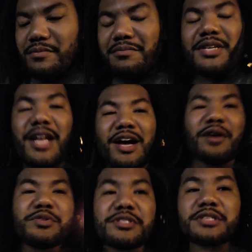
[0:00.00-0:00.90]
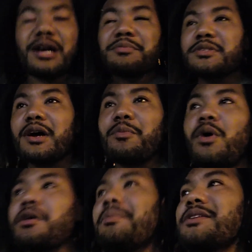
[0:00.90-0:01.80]
But nah, I'm just
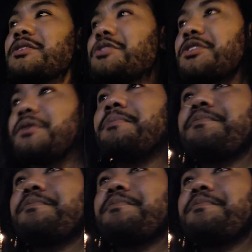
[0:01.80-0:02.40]
walking back to the ship.